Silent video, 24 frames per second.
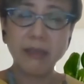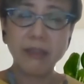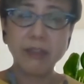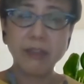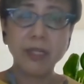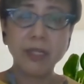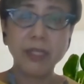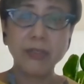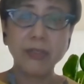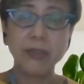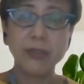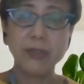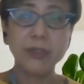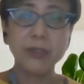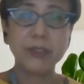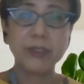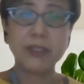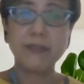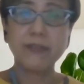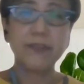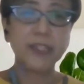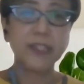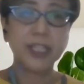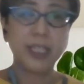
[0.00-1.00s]
try to do
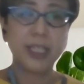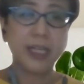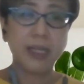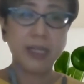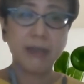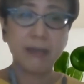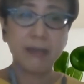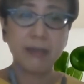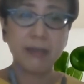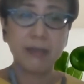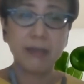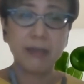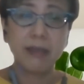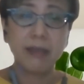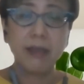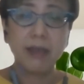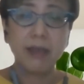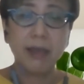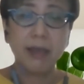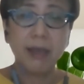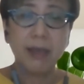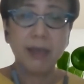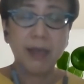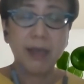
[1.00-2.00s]
different things.
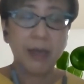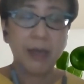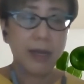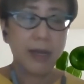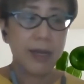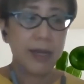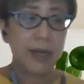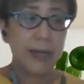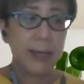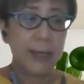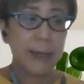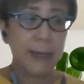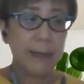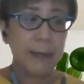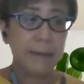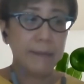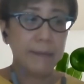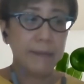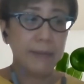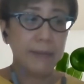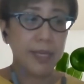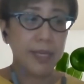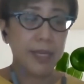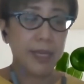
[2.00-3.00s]

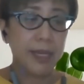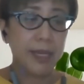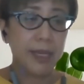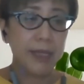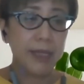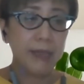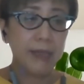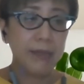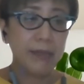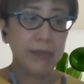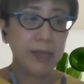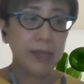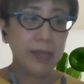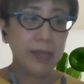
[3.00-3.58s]
And